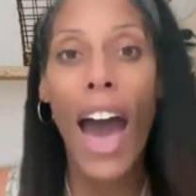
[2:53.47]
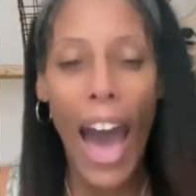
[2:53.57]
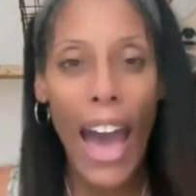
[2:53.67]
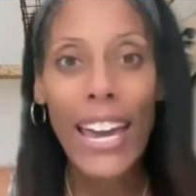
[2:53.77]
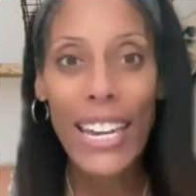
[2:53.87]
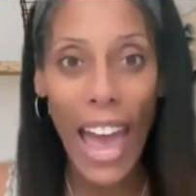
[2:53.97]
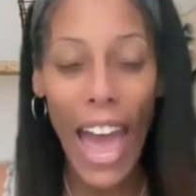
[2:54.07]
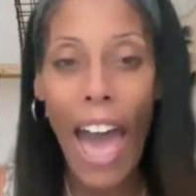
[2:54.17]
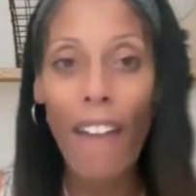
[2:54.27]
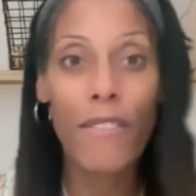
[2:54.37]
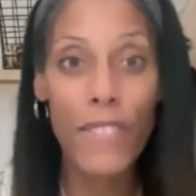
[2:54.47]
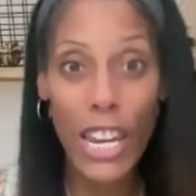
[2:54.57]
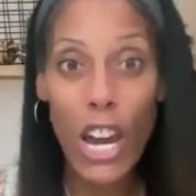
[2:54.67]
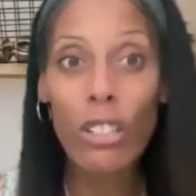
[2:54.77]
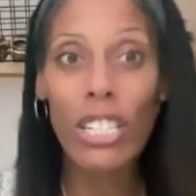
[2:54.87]
I could have
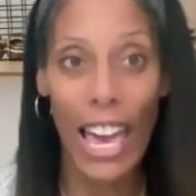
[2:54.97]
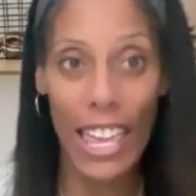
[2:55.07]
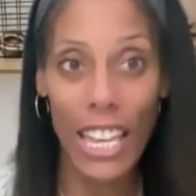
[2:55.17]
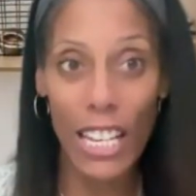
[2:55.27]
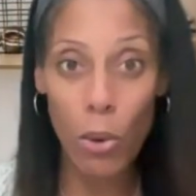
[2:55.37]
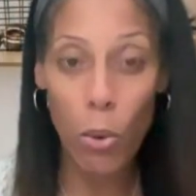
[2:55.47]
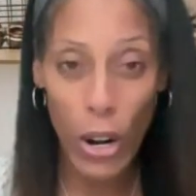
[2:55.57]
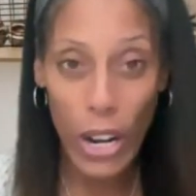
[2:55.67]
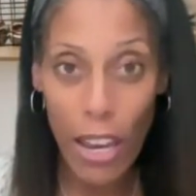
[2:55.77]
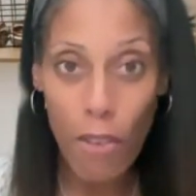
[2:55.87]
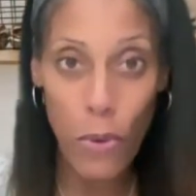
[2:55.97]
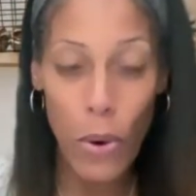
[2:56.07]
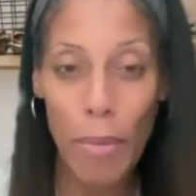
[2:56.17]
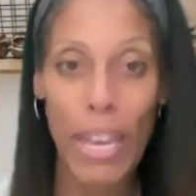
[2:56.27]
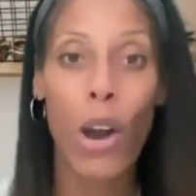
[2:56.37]
videos like this working for
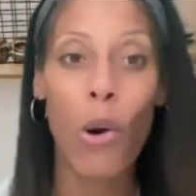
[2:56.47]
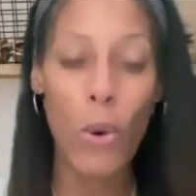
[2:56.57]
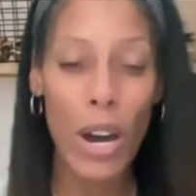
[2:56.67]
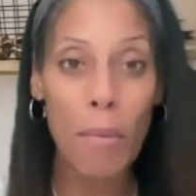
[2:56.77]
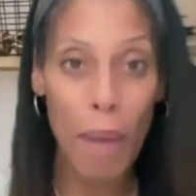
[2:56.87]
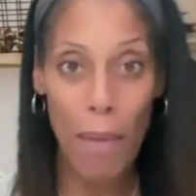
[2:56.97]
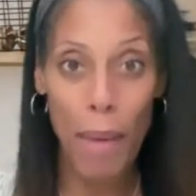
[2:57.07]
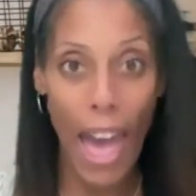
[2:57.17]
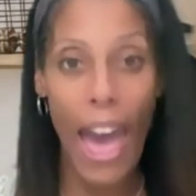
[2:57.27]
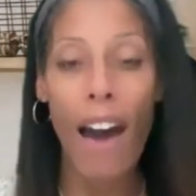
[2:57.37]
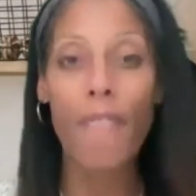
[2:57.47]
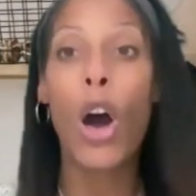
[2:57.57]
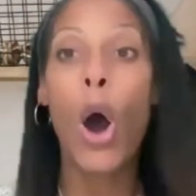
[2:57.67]
me on my behalf